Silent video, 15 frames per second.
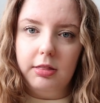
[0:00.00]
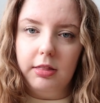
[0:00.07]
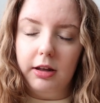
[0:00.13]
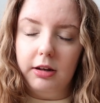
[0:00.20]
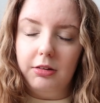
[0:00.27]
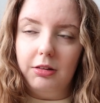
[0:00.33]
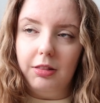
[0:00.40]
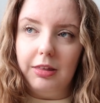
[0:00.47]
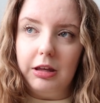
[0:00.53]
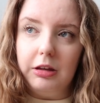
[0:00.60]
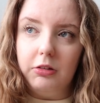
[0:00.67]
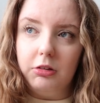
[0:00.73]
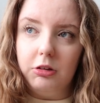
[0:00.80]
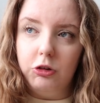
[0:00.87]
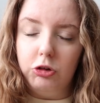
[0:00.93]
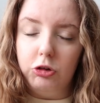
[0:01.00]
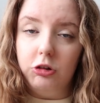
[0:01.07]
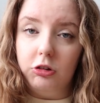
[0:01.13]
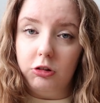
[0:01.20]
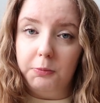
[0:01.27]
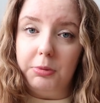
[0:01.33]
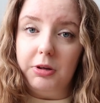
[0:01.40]
that these
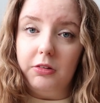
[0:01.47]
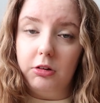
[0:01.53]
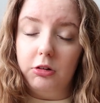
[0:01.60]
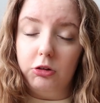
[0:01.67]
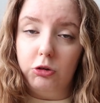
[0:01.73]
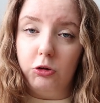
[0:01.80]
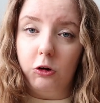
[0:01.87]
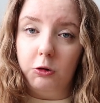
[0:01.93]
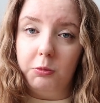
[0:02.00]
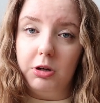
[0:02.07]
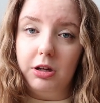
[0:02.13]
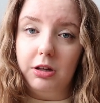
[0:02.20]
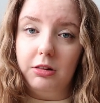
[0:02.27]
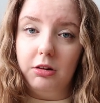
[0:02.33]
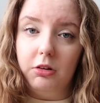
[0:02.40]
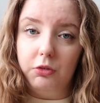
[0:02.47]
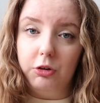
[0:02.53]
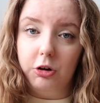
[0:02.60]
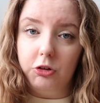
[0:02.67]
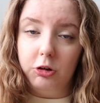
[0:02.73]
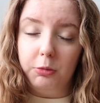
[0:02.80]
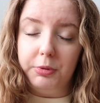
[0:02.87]
shoes of peace that is talked about in this
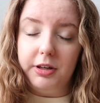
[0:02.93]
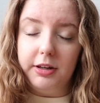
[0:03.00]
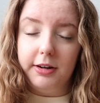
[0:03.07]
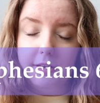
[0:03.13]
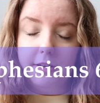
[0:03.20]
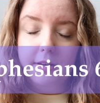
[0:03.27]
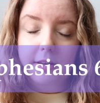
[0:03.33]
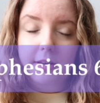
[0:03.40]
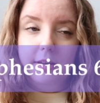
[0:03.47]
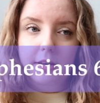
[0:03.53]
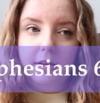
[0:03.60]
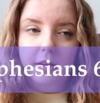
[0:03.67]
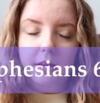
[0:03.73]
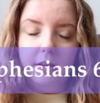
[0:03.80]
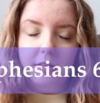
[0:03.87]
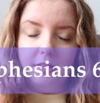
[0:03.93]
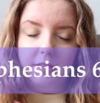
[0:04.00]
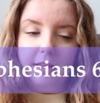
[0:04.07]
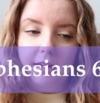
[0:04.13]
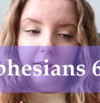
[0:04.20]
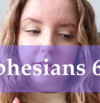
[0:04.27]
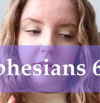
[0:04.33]
verse up here
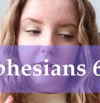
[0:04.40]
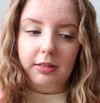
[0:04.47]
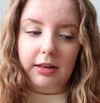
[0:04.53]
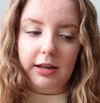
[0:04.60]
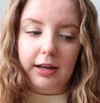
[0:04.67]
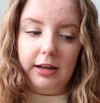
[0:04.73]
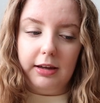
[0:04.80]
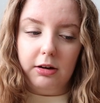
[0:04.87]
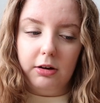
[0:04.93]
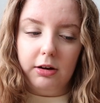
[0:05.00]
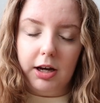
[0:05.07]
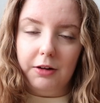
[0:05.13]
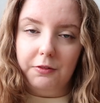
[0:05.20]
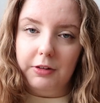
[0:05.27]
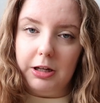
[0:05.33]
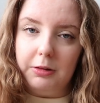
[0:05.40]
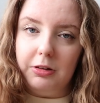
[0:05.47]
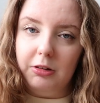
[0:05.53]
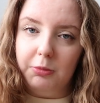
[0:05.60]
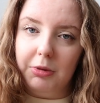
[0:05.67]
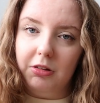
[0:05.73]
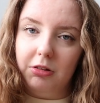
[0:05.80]
is that they have like
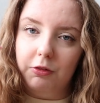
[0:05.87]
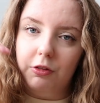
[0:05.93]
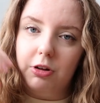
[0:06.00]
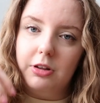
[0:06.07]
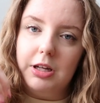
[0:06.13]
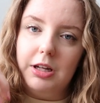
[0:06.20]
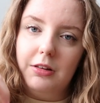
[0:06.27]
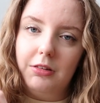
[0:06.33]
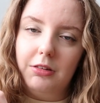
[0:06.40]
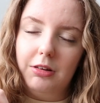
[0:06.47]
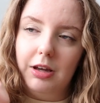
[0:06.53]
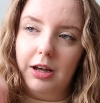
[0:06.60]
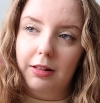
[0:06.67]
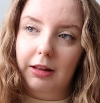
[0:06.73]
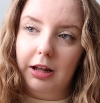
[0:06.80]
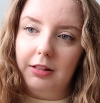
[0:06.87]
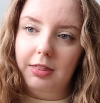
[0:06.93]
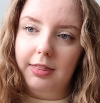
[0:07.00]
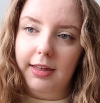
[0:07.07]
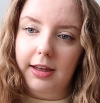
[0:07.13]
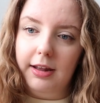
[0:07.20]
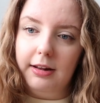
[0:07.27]
these massive cleats, and
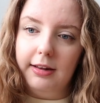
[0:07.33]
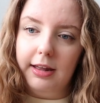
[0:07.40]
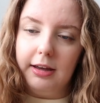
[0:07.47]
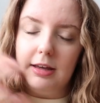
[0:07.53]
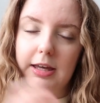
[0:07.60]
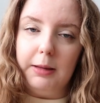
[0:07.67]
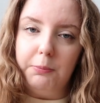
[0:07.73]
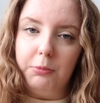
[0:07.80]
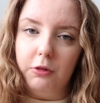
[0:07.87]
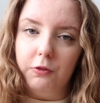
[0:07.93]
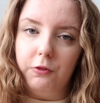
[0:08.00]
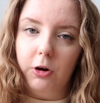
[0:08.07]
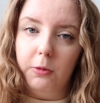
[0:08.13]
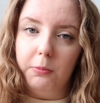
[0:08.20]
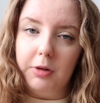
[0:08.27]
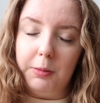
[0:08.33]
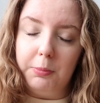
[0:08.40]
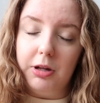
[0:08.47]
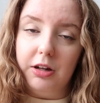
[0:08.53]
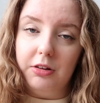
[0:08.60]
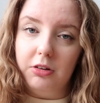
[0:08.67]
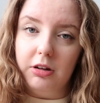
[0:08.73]
like they like keep you firmly
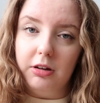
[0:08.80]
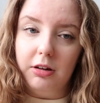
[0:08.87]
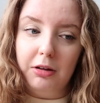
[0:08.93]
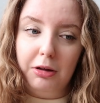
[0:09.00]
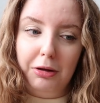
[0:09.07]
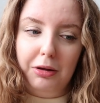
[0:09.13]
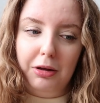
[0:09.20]
planted